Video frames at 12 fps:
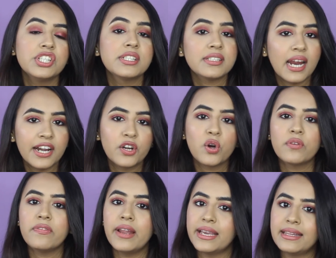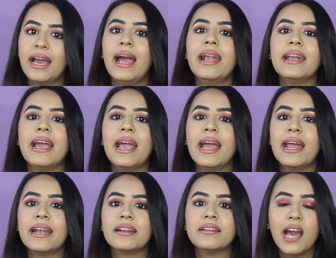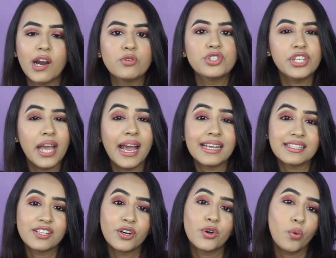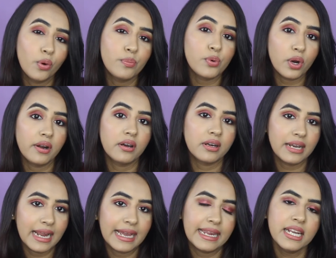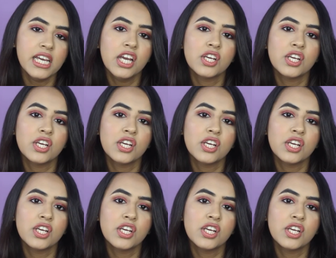She started off like that and now she has her own product line.